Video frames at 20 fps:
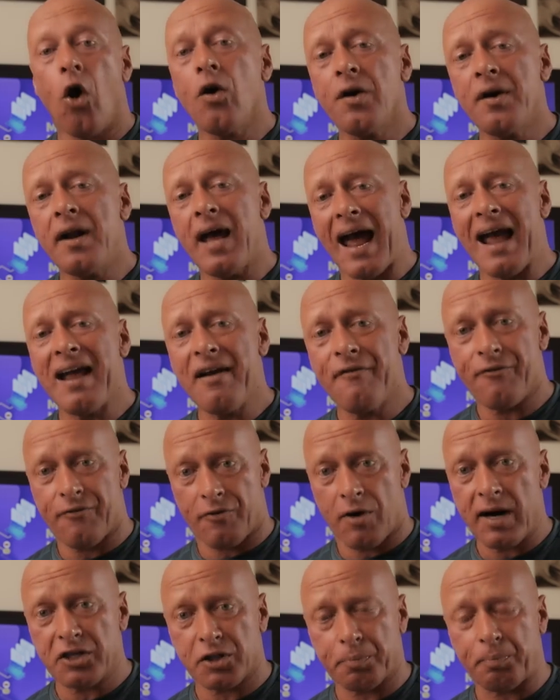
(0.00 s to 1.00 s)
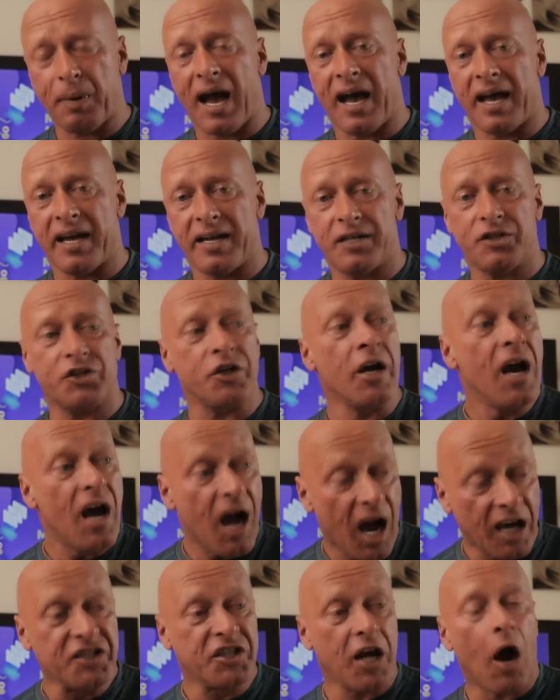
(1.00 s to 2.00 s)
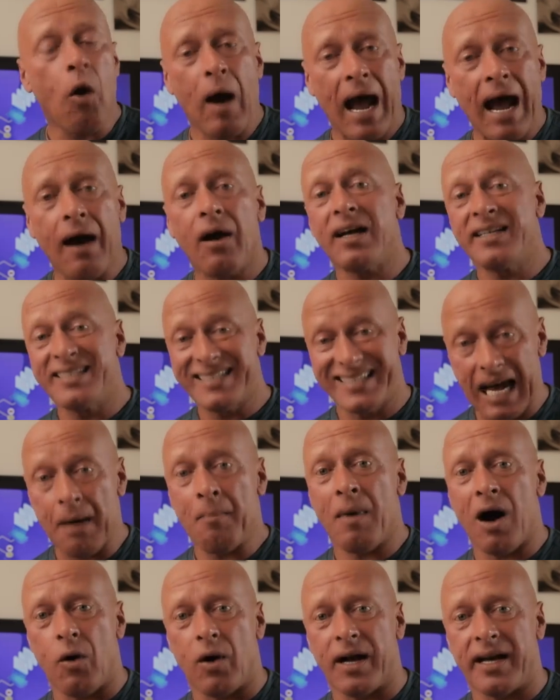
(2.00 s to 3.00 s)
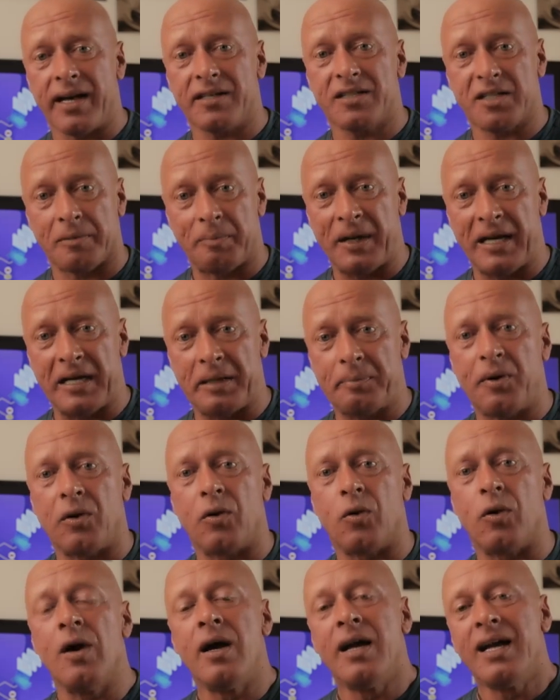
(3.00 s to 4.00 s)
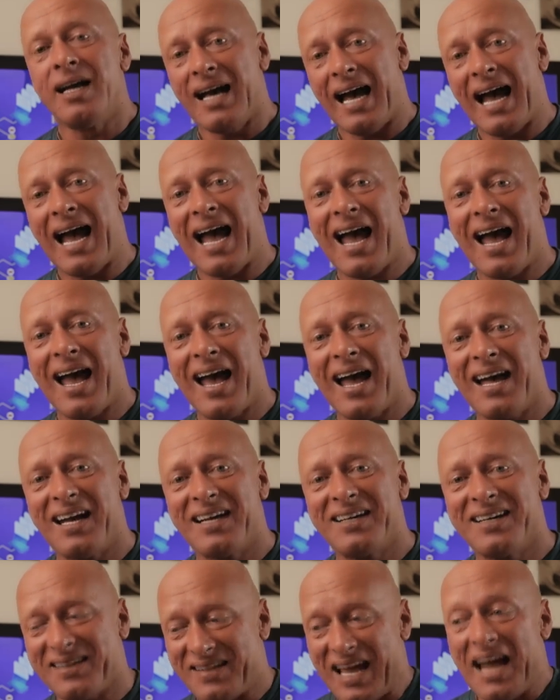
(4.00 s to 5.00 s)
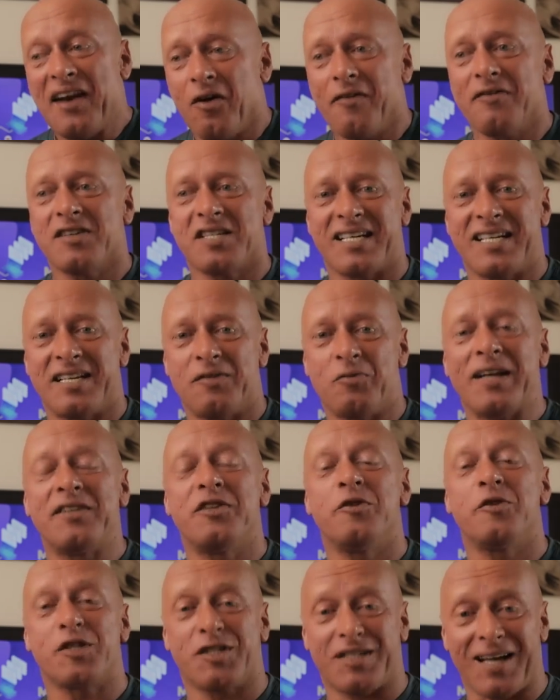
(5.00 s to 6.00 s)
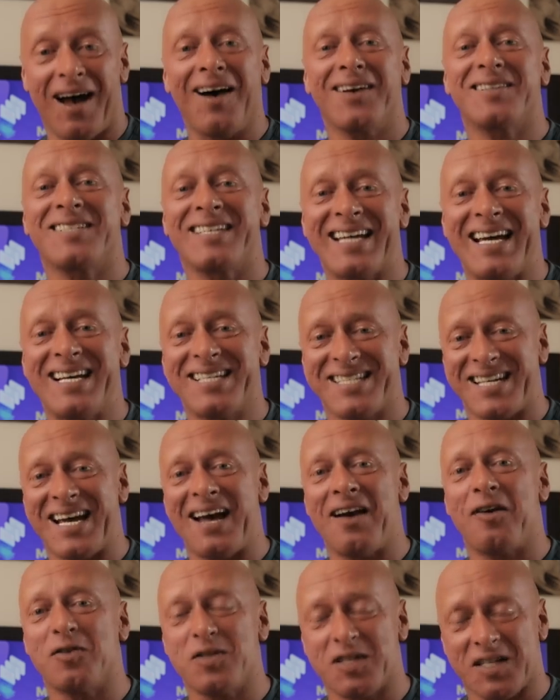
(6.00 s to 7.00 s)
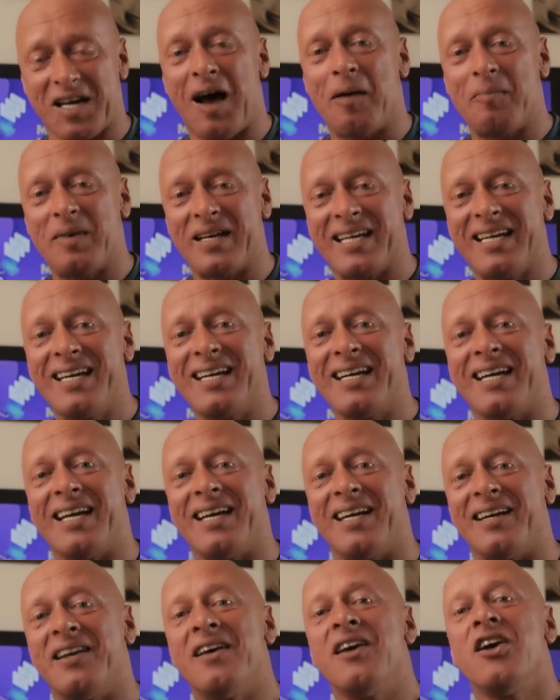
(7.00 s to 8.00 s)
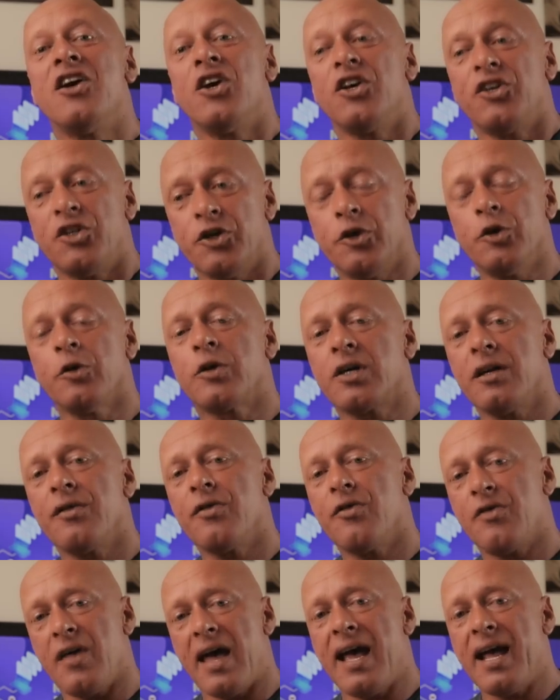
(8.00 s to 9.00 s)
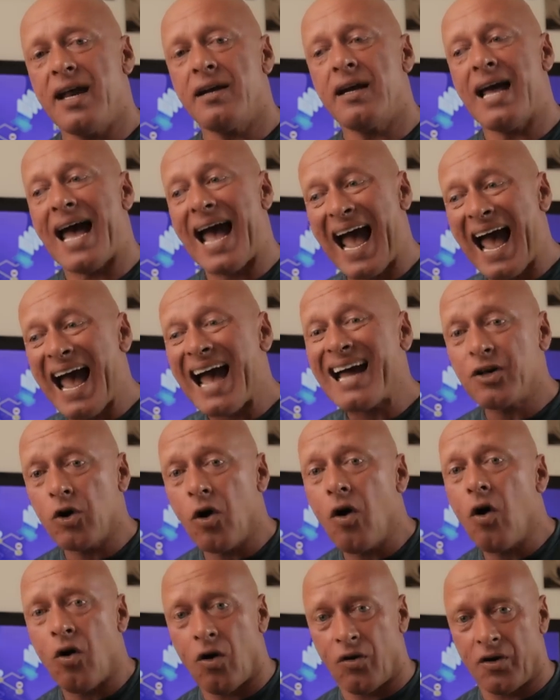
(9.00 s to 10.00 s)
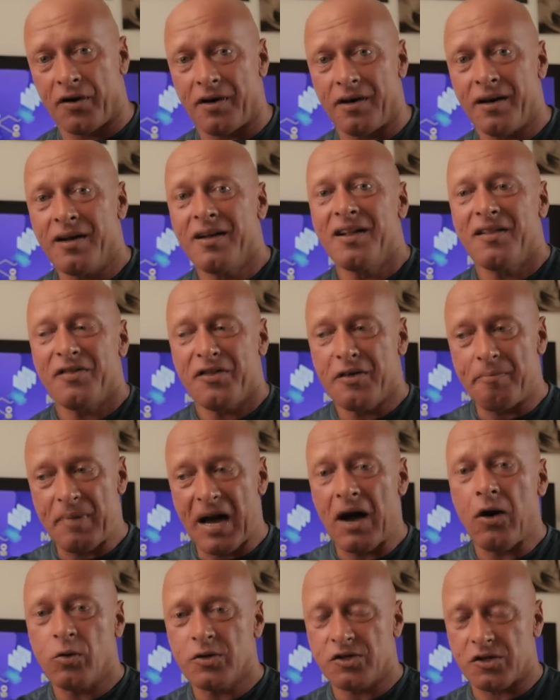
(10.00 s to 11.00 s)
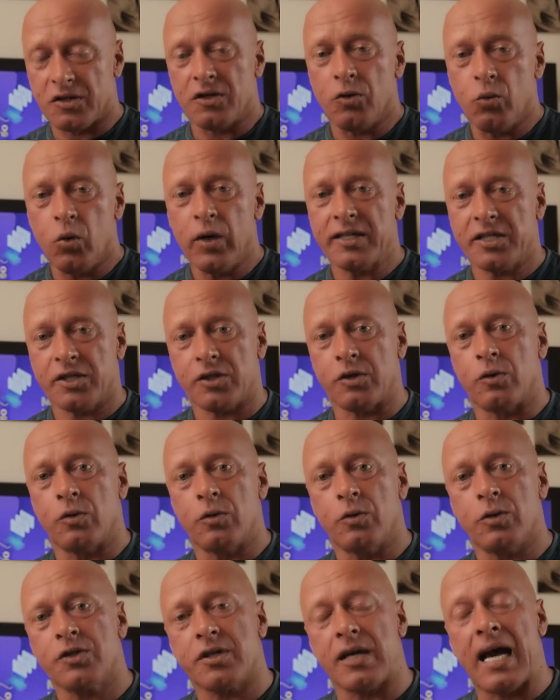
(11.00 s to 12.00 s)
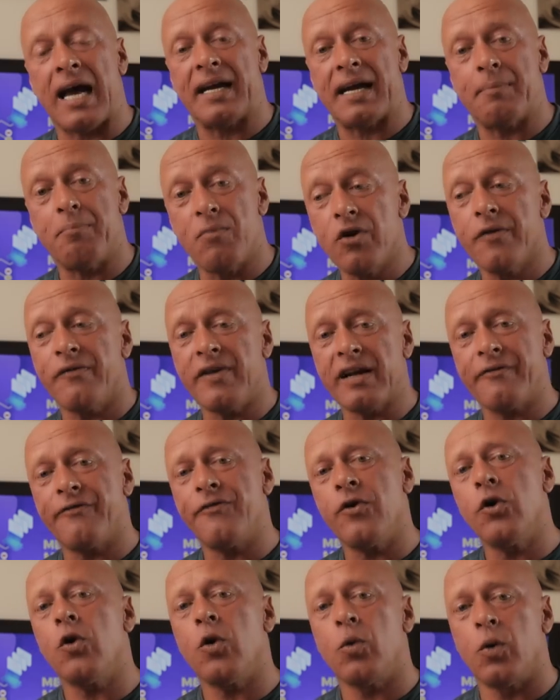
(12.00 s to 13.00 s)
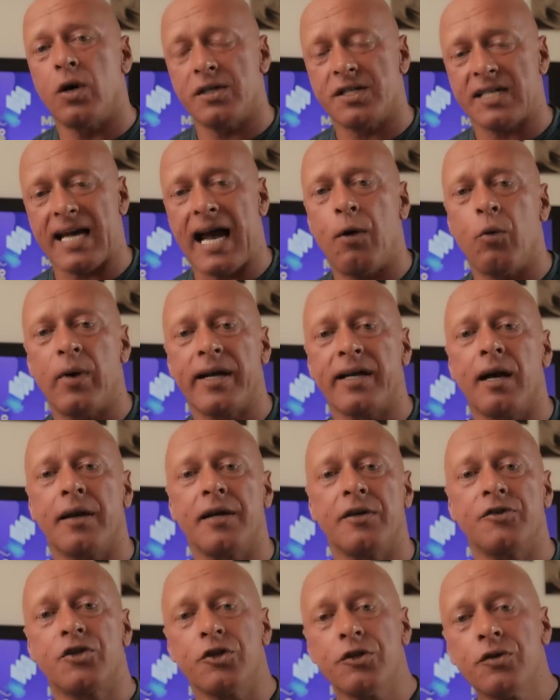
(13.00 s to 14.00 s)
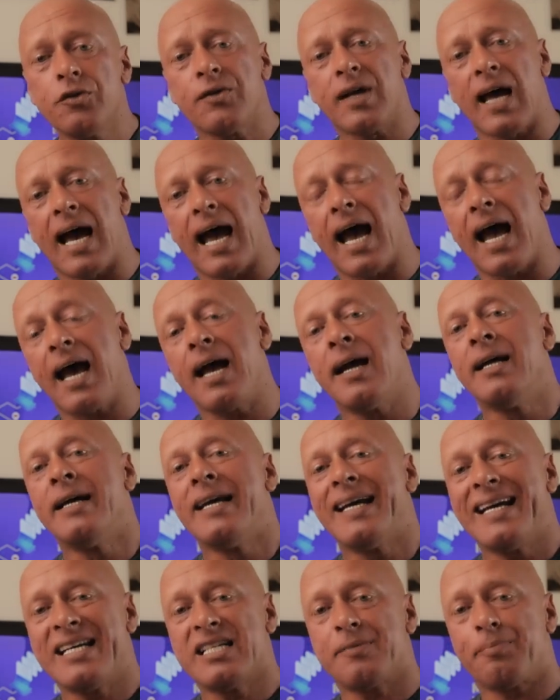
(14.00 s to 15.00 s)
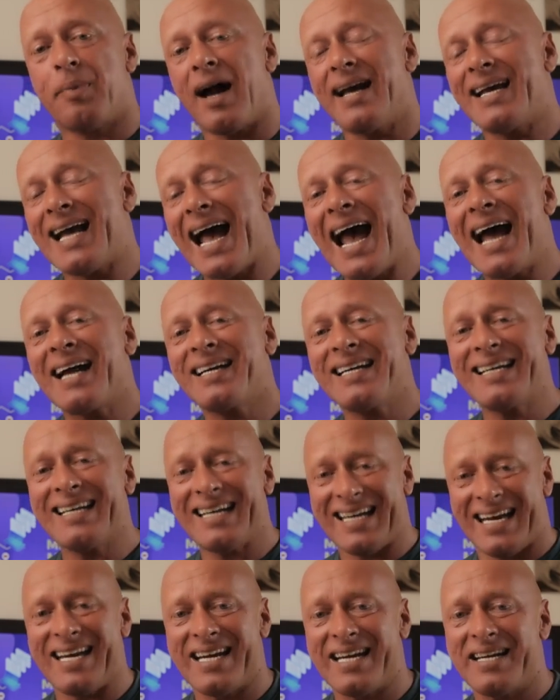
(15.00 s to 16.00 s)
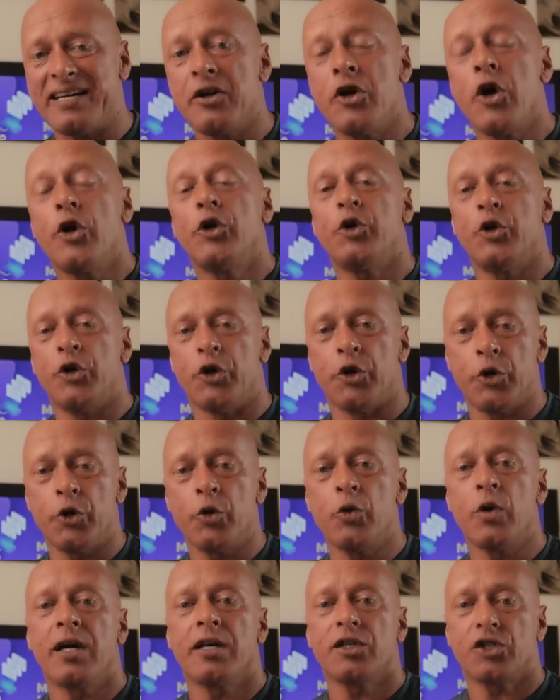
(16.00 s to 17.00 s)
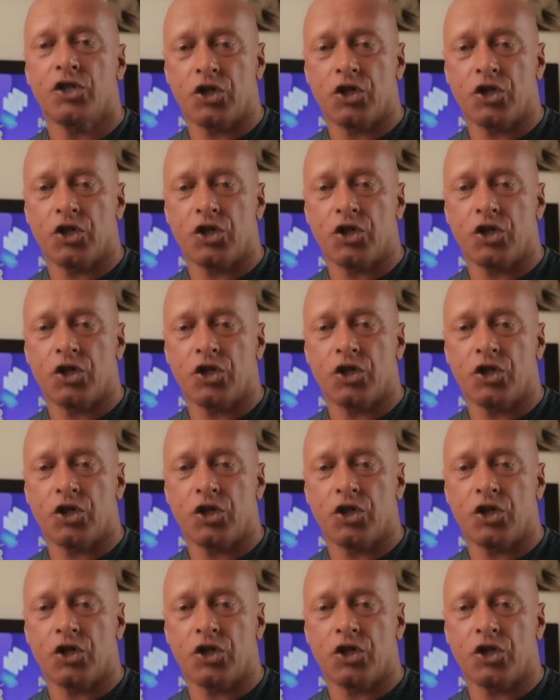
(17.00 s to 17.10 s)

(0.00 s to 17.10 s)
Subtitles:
on a fresh page and go out and demo it to people. And then obviously when you start to get sales coming in, you can then add on the bells and the whistles. And moving forwards, how we're going to do that is by adding in new